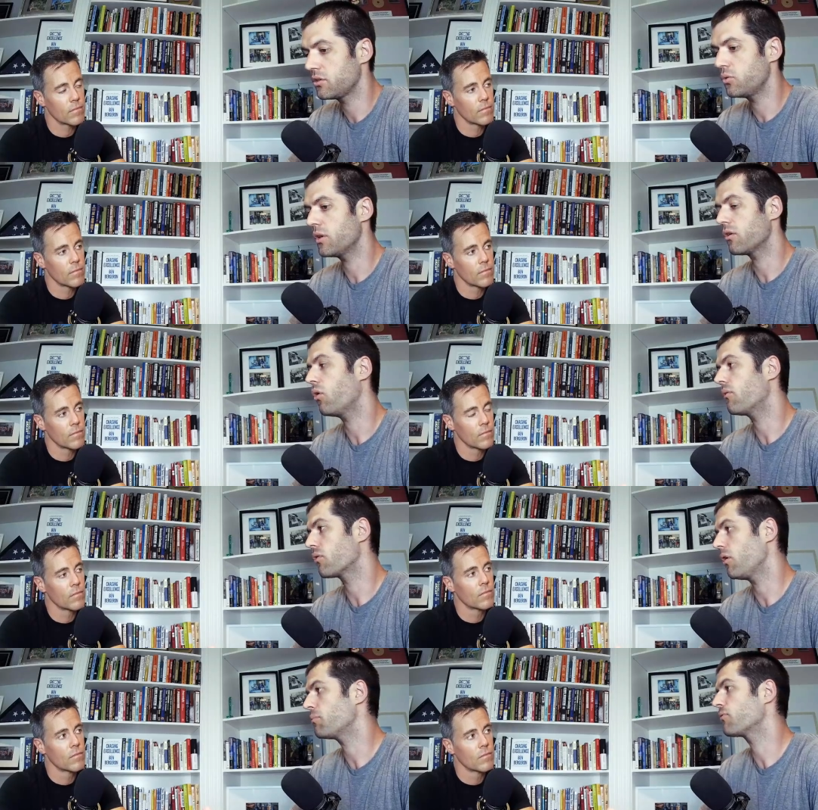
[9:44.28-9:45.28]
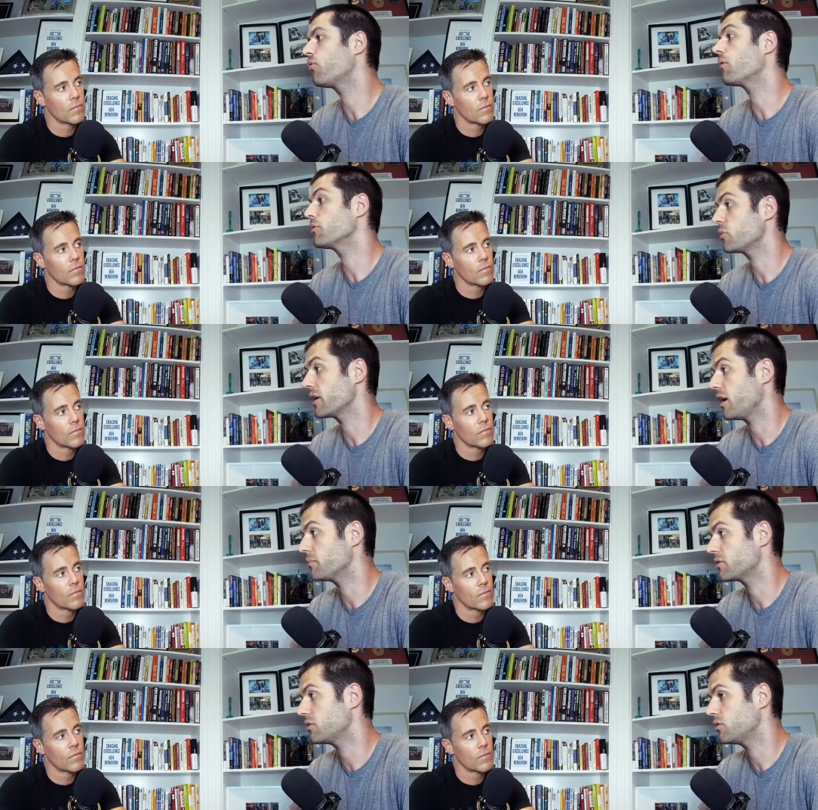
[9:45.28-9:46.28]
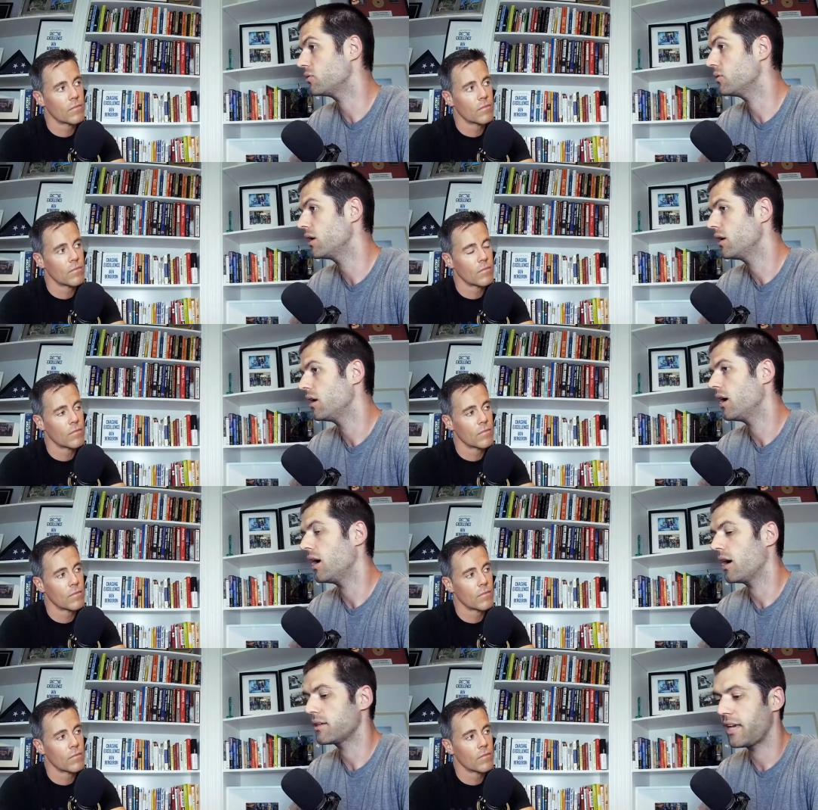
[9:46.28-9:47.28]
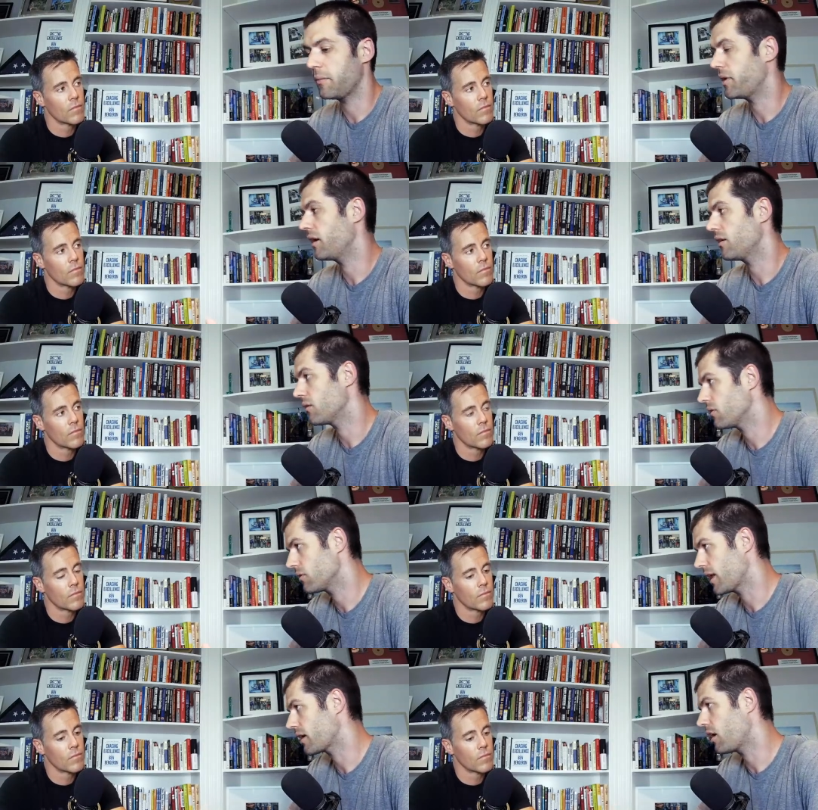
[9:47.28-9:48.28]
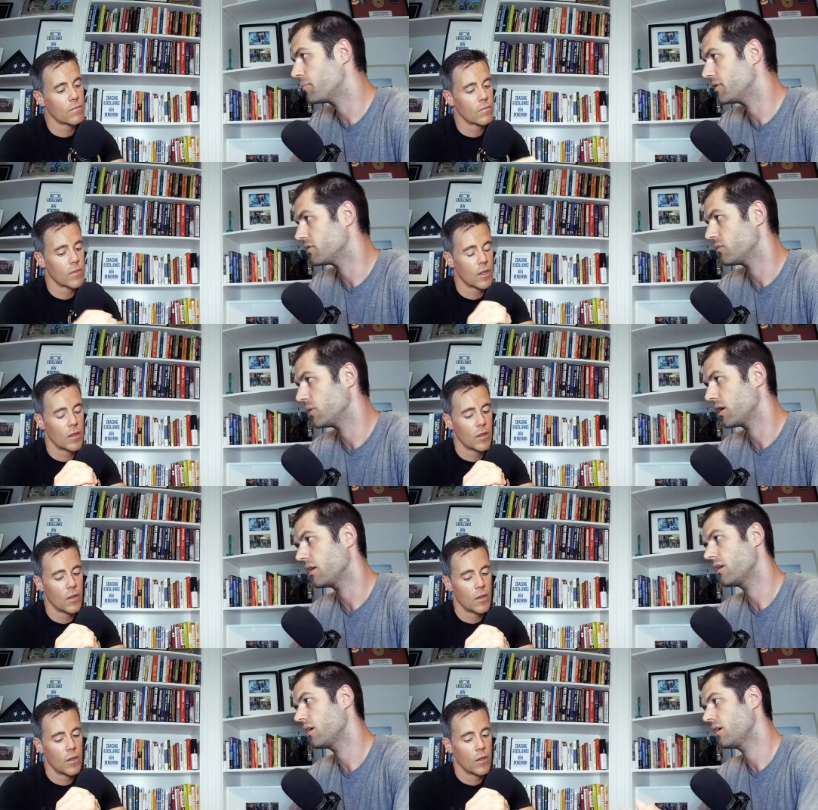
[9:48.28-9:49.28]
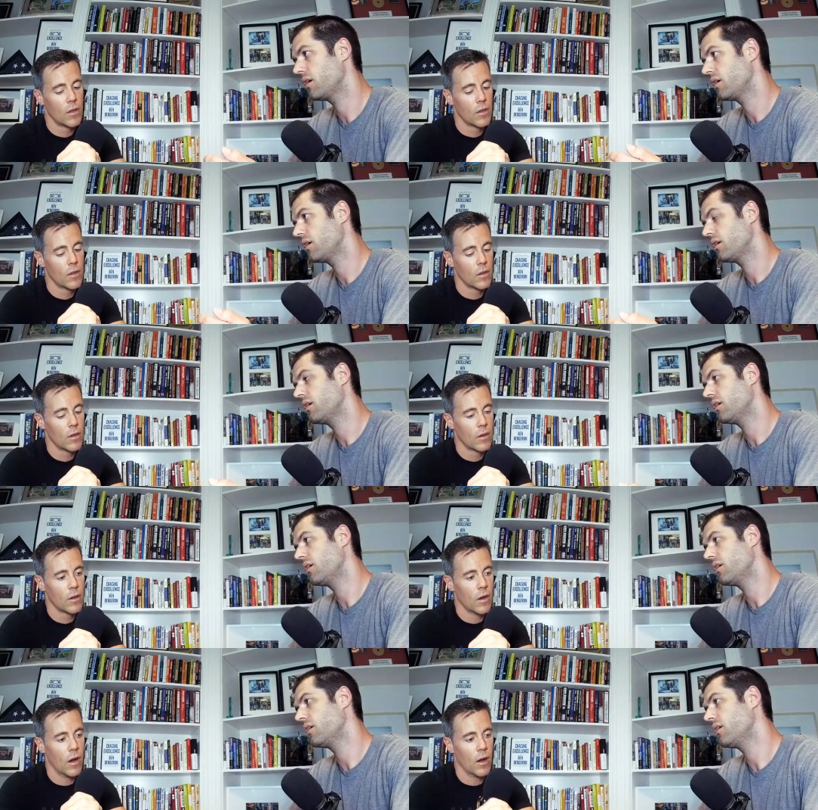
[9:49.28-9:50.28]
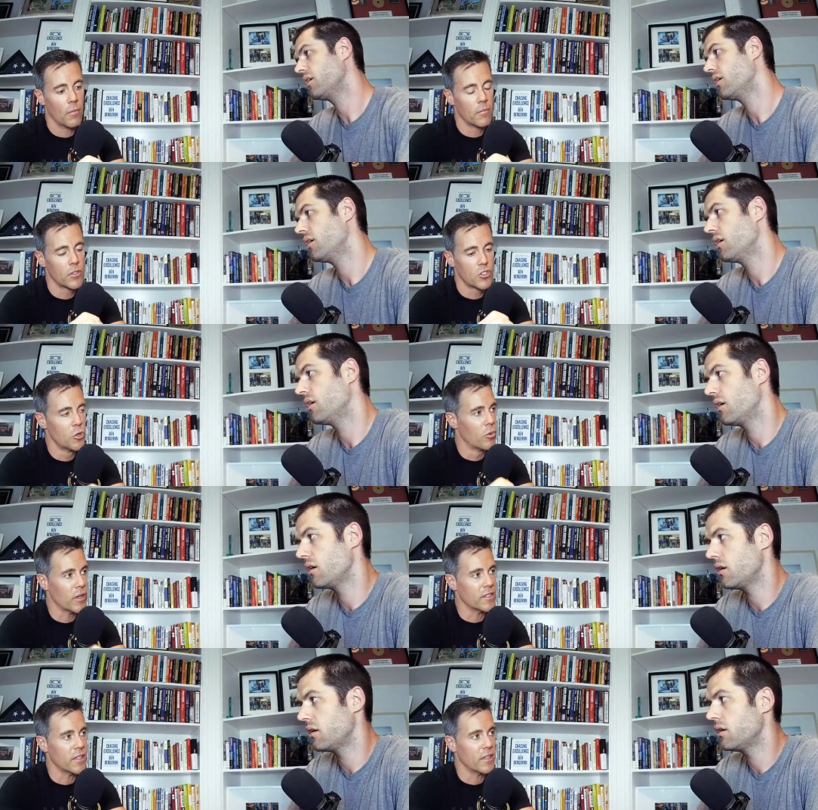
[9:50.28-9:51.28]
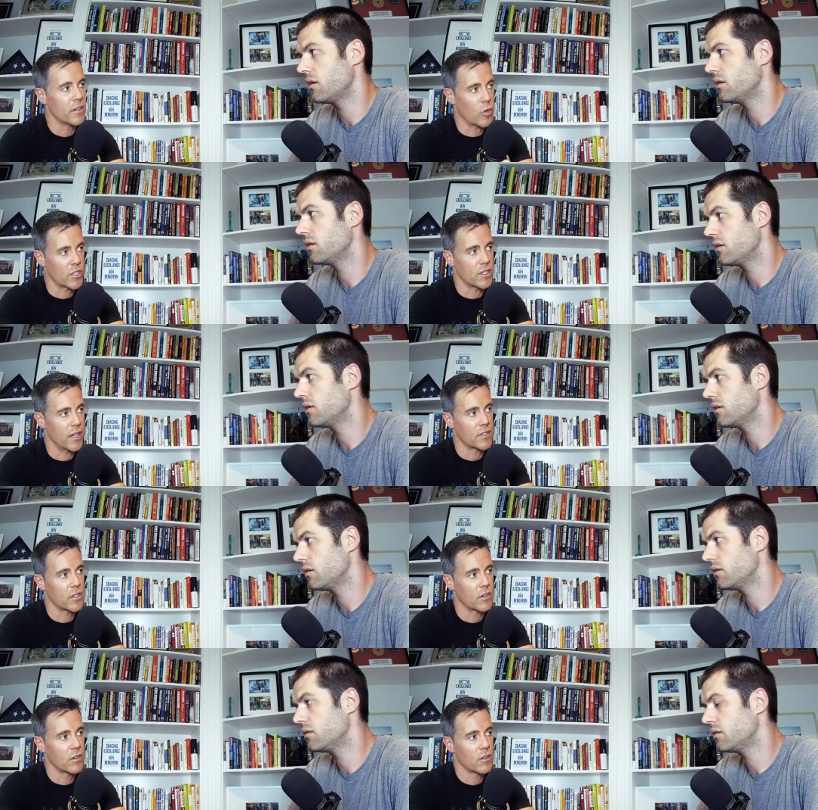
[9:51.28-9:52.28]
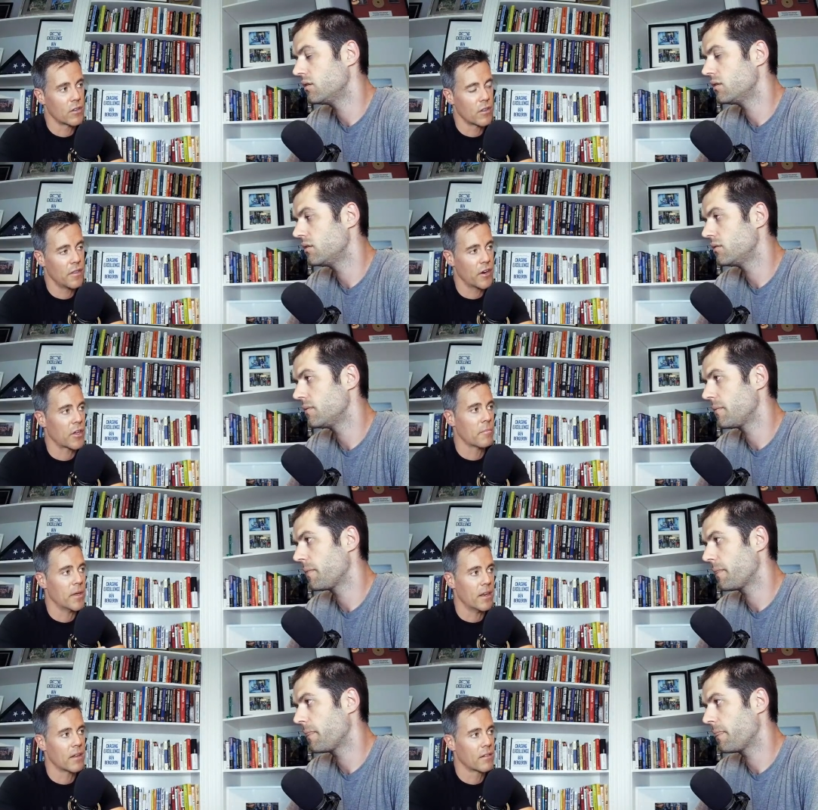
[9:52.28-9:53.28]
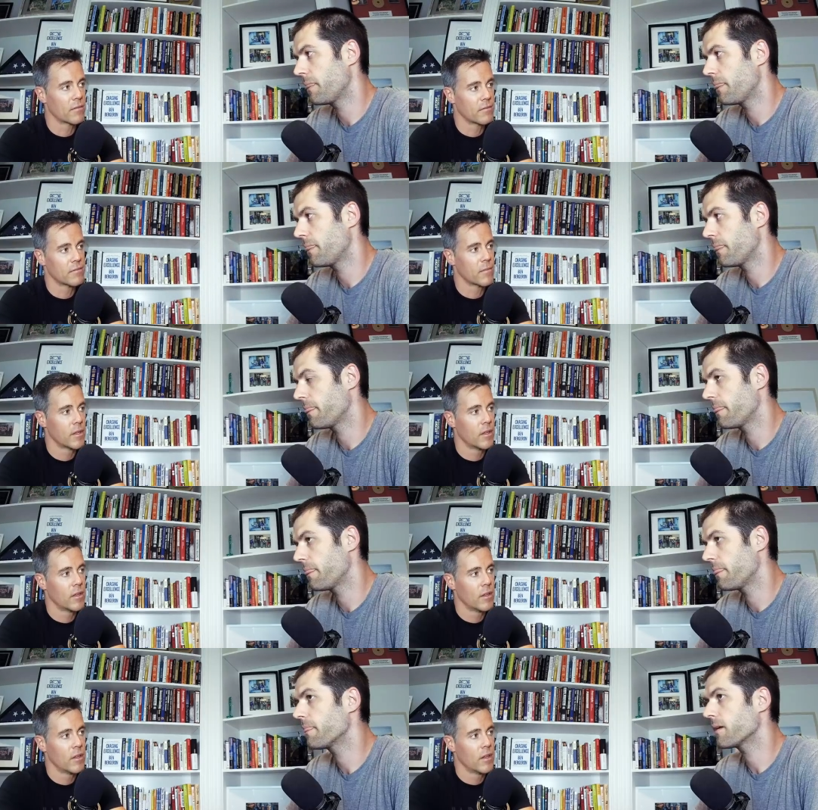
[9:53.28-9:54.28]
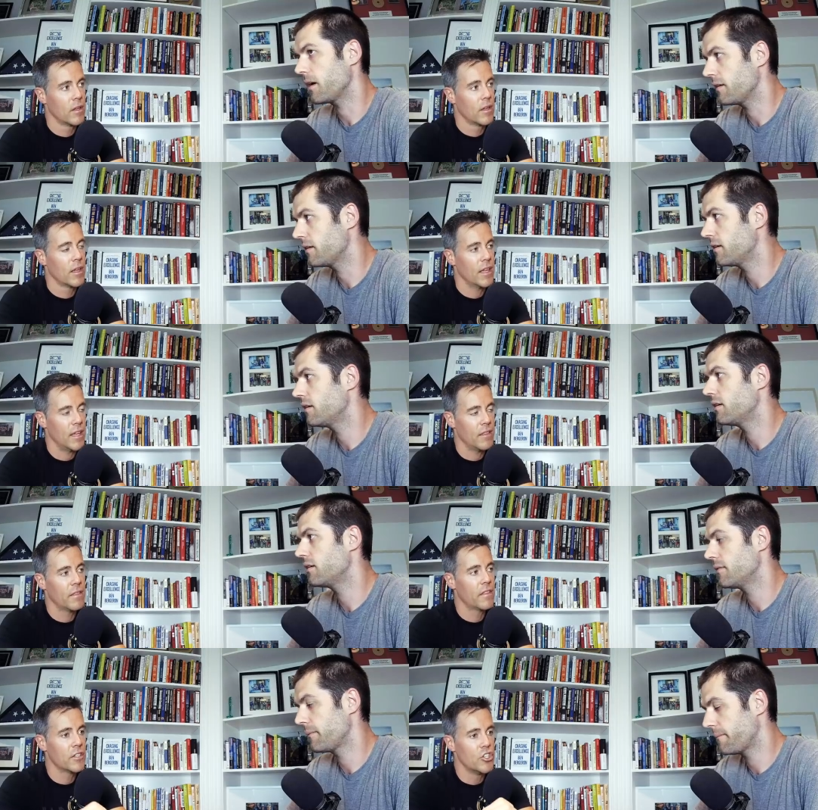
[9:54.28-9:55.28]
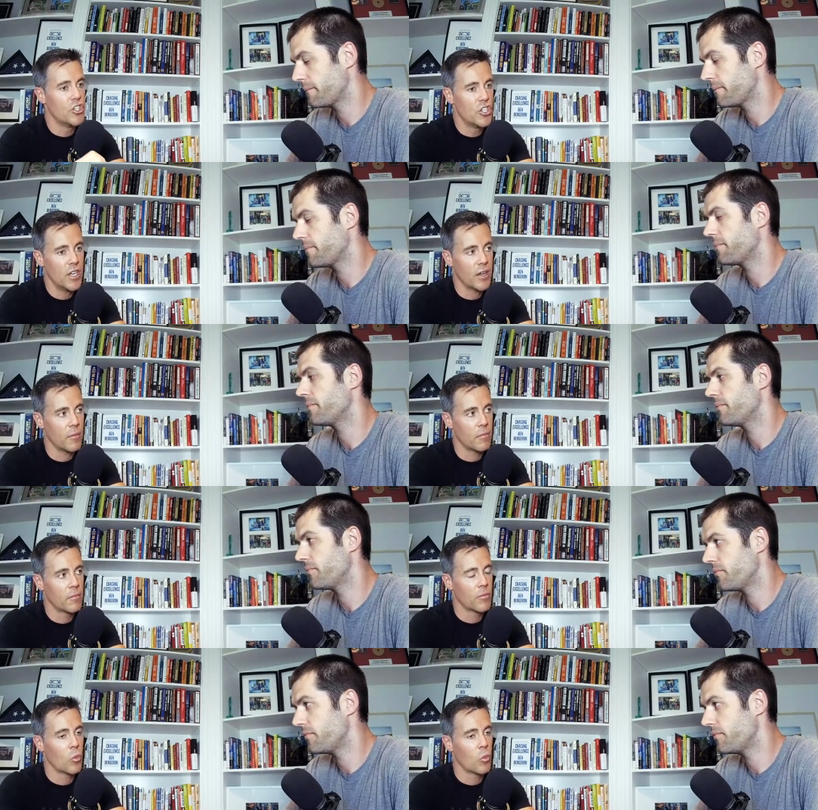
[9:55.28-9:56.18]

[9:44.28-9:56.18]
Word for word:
Speaker 1: to their overall performance when it comes to uh, game day or, or, that competition weekend?
Speaker 2: Um, super easy question to answer. They're competing. Okay. In the gym,